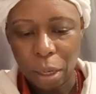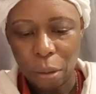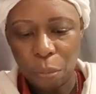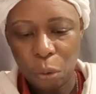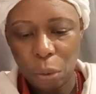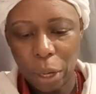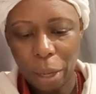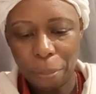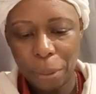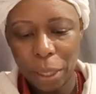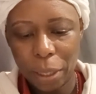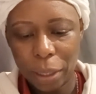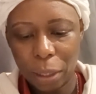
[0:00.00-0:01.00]
More
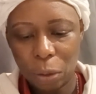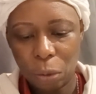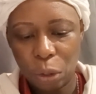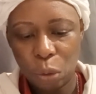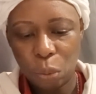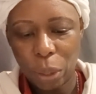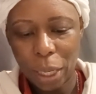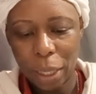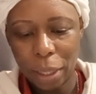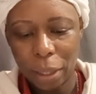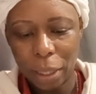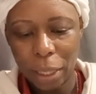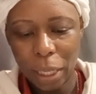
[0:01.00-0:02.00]
happiness is on the way.
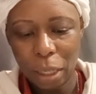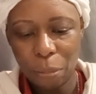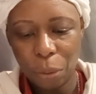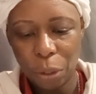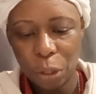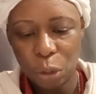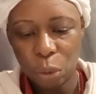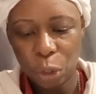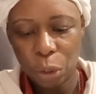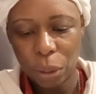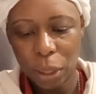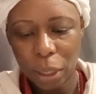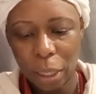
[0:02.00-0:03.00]
The ladybird is
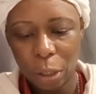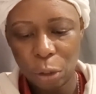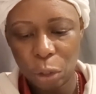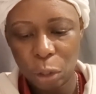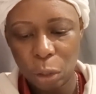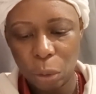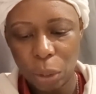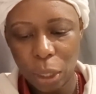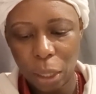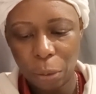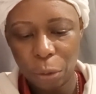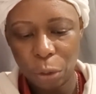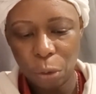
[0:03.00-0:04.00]
also a sign to slow
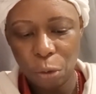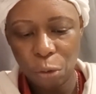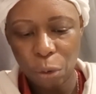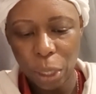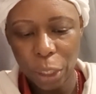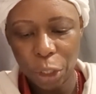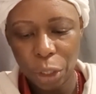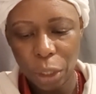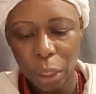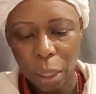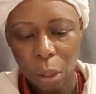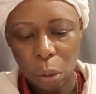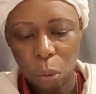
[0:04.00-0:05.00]
down. Don't rush
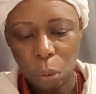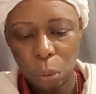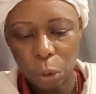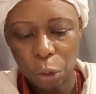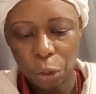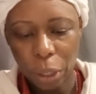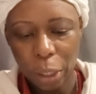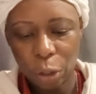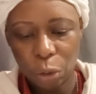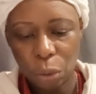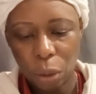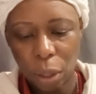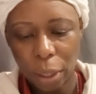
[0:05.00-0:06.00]
or try
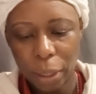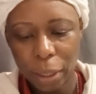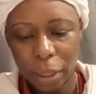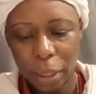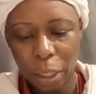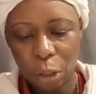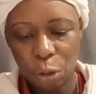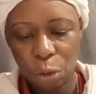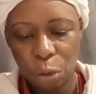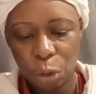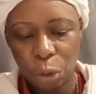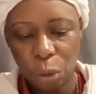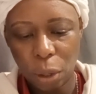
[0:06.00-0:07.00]
too hard, stay true
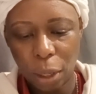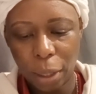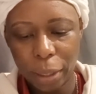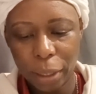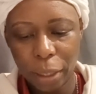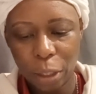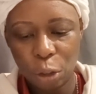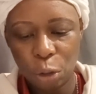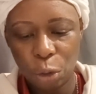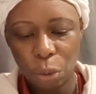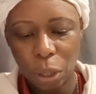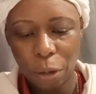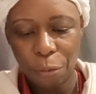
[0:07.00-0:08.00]
to your heart and
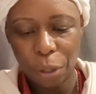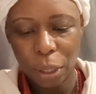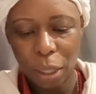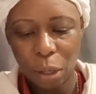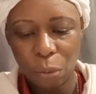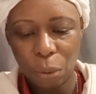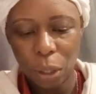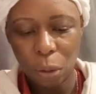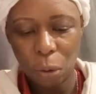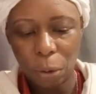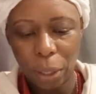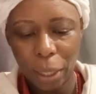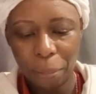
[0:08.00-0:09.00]
do everything with
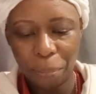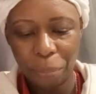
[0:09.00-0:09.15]
honor.